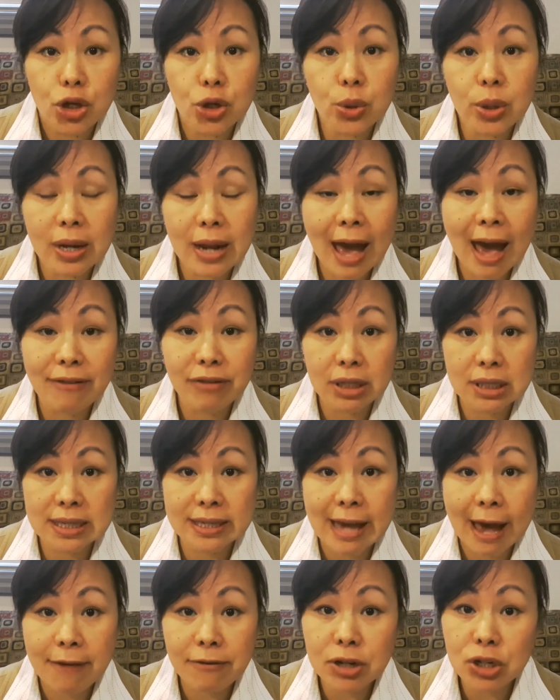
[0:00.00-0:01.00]
You can have a
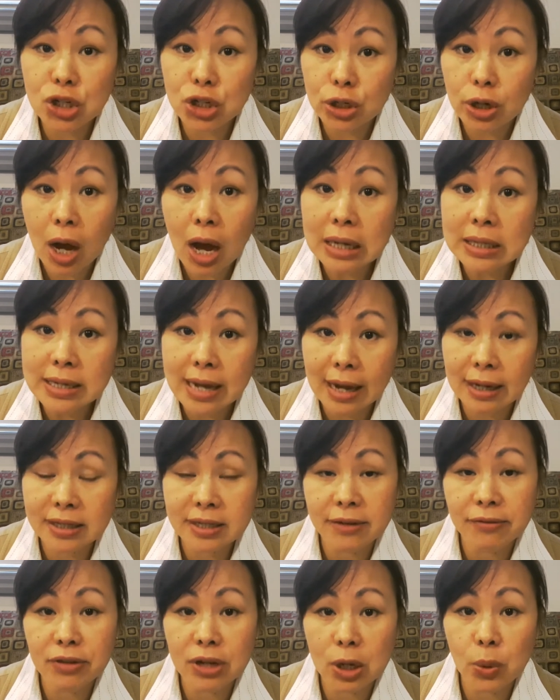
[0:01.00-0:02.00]
scavenger hunt
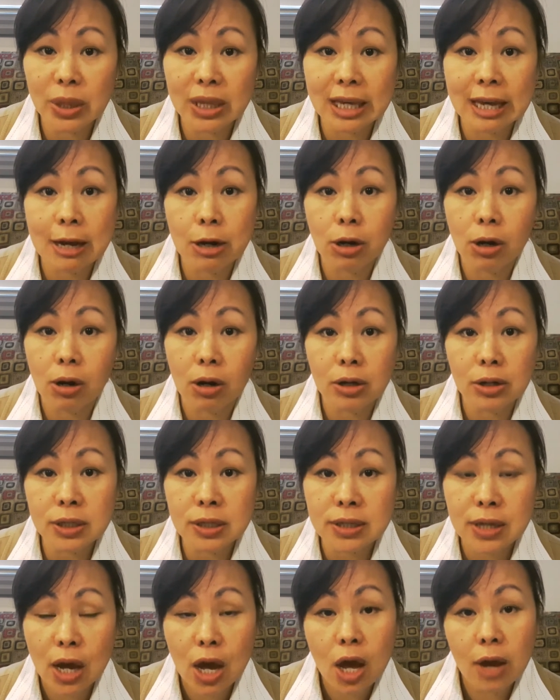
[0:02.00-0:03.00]
activity with
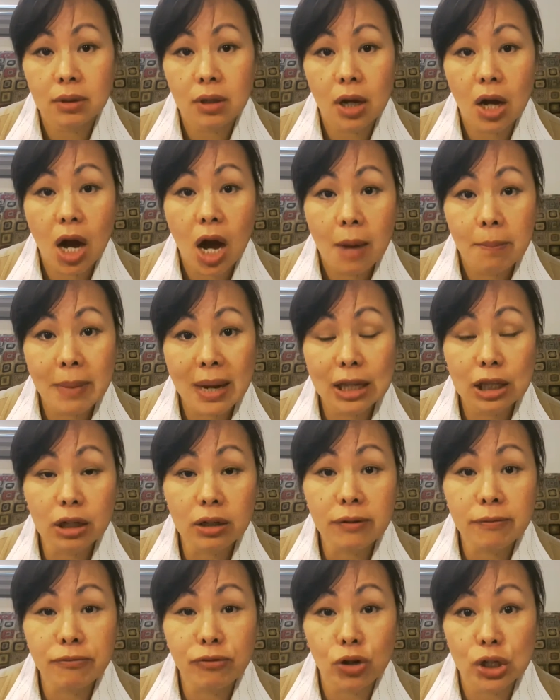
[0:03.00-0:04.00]
kindergartens by
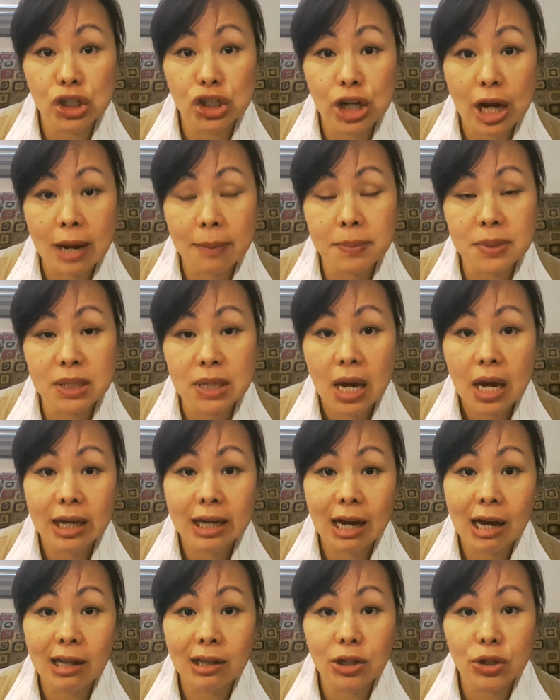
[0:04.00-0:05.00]
looking for shapes,
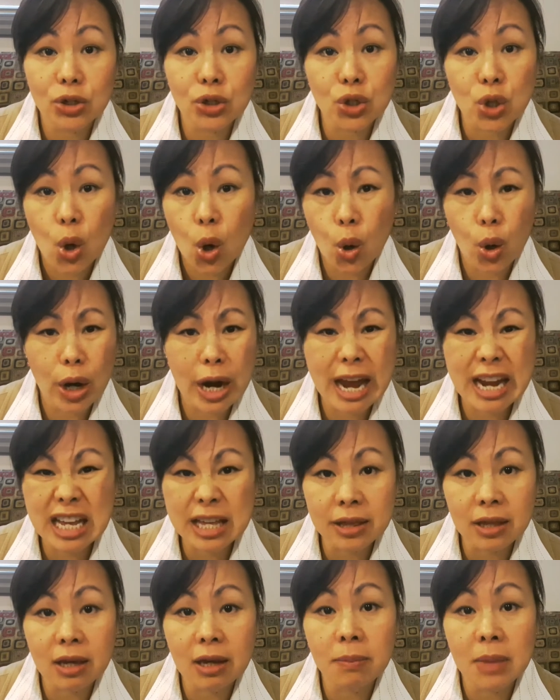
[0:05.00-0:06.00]
colors, or
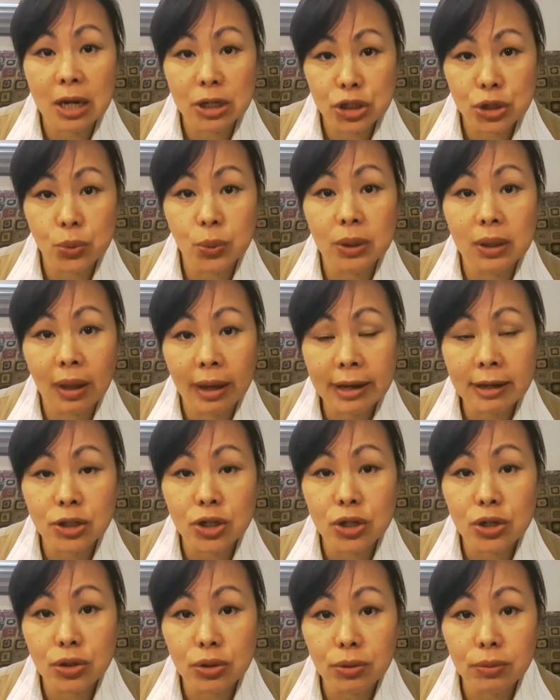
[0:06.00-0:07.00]
anything that you would
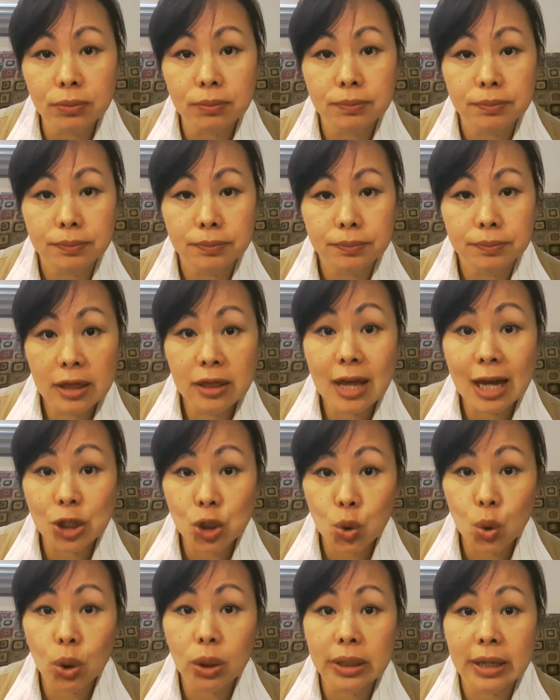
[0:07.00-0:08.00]
like to do. In
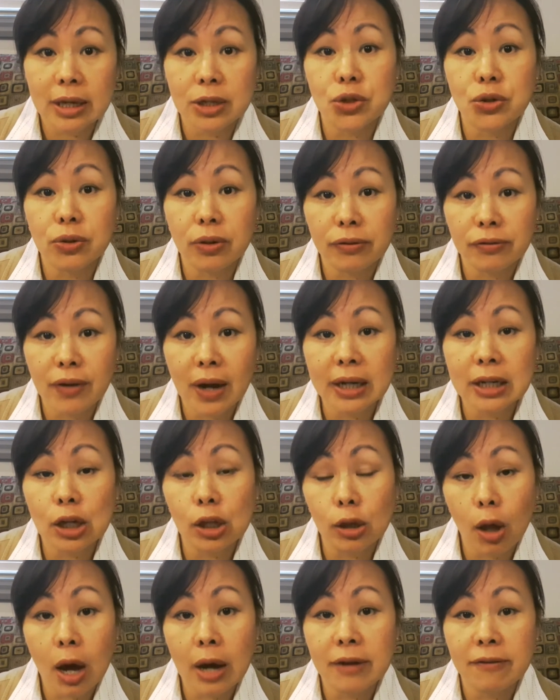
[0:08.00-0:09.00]
that toolkit, you will find
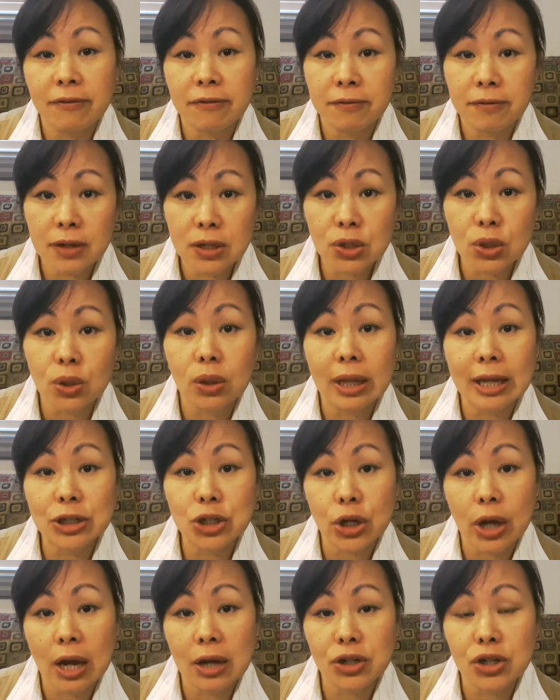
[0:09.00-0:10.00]
a lot of physical
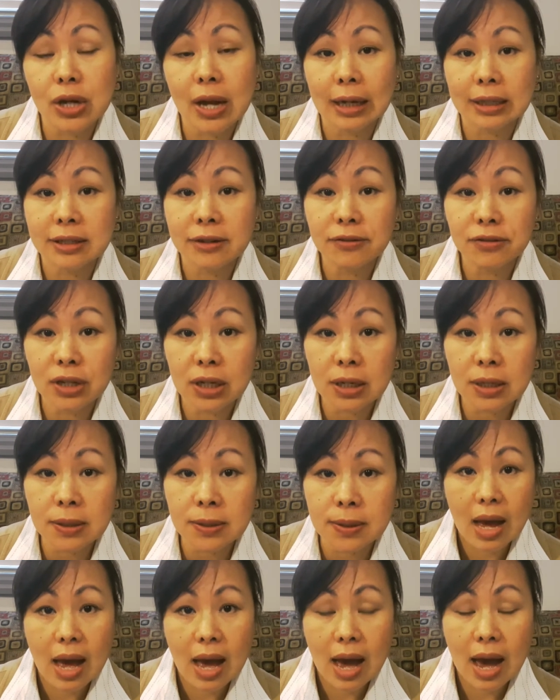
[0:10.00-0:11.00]
education
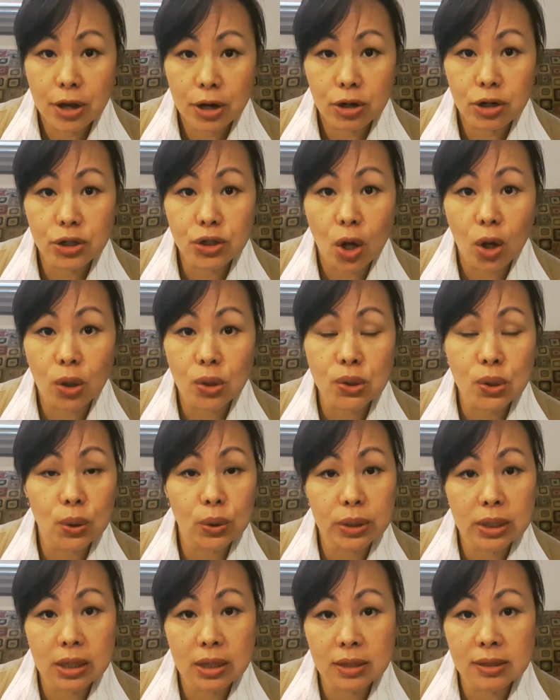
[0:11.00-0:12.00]
activities. There is
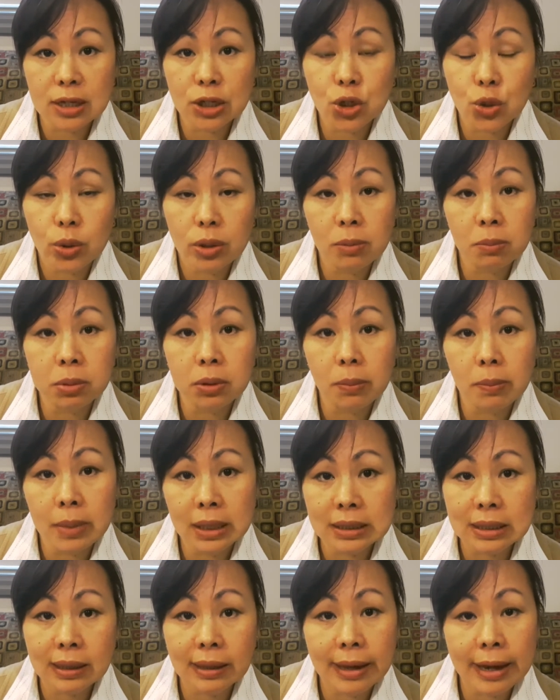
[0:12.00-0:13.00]
also easy to
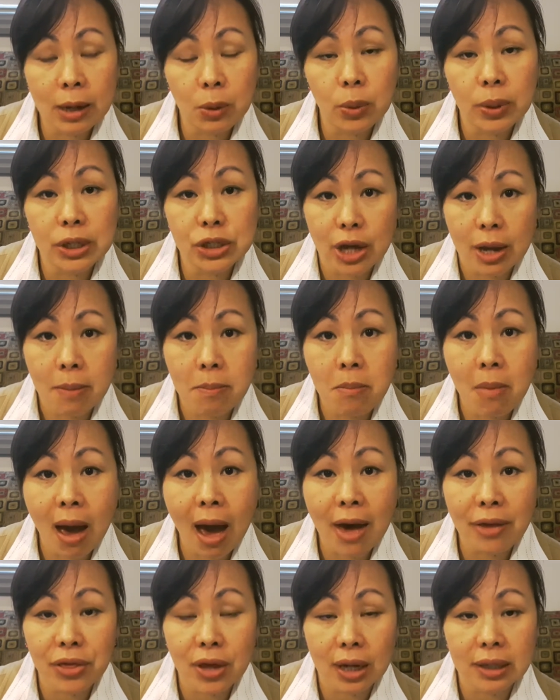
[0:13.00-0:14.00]
implement language and
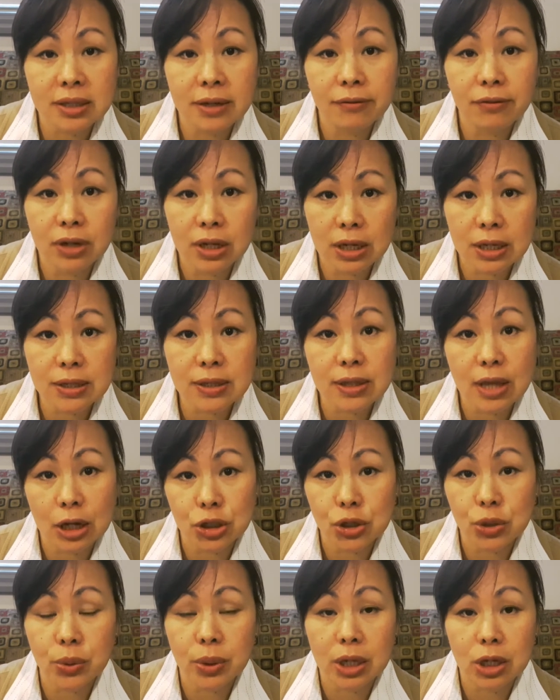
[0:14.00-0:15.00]
math activities
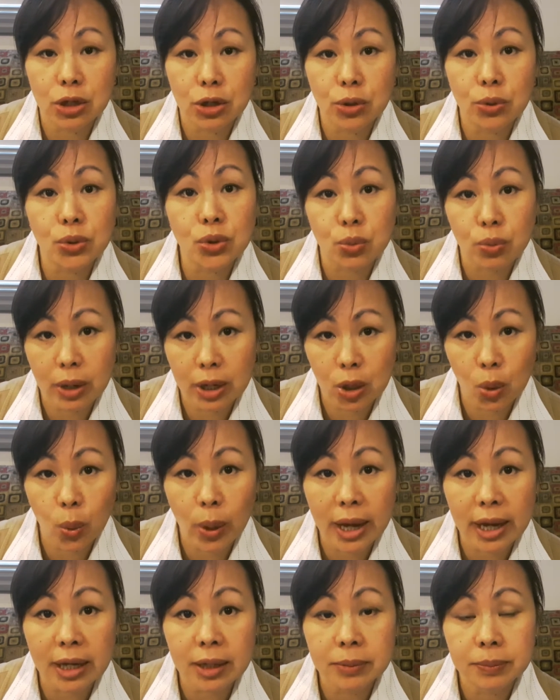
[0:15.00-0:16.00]
that you can use right
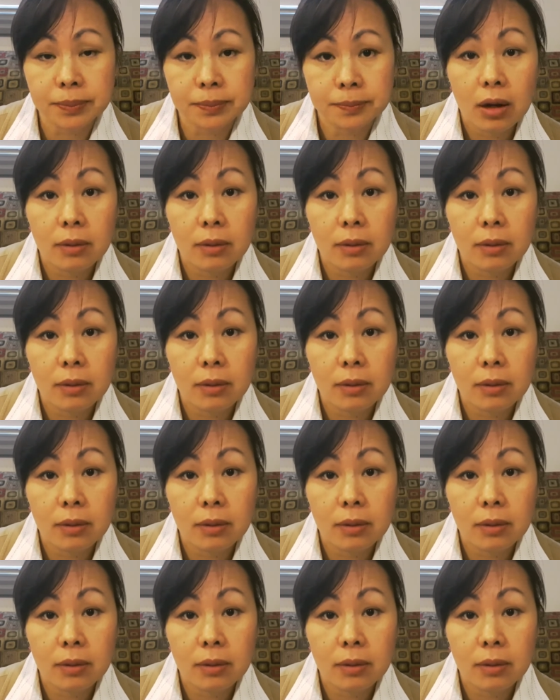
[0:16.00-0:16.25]
away.